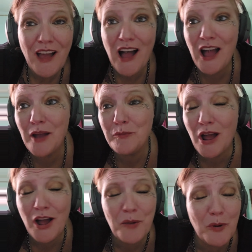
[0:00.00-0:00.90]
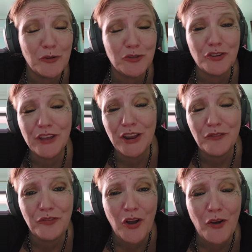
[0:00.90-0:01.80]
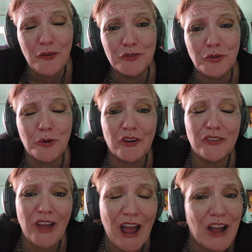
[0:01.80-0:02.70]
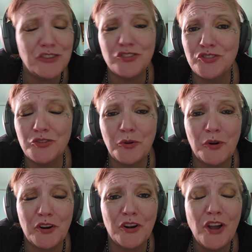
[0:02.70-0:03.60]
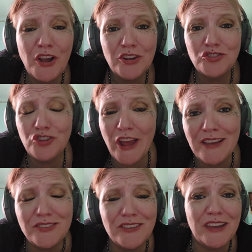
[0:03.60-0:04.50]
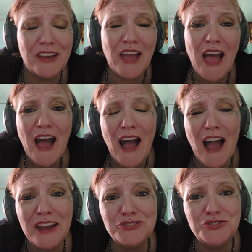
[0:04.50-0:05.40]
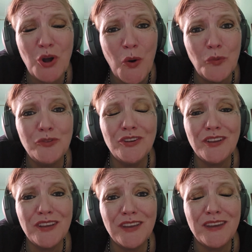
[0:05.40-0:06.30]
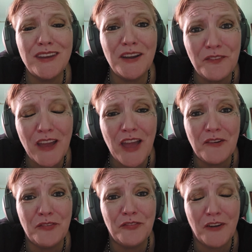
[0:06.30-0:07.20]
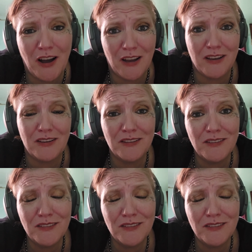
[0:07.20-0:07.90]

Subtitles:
I am not emotionally involved or attached or chasing. I don't give a fuck.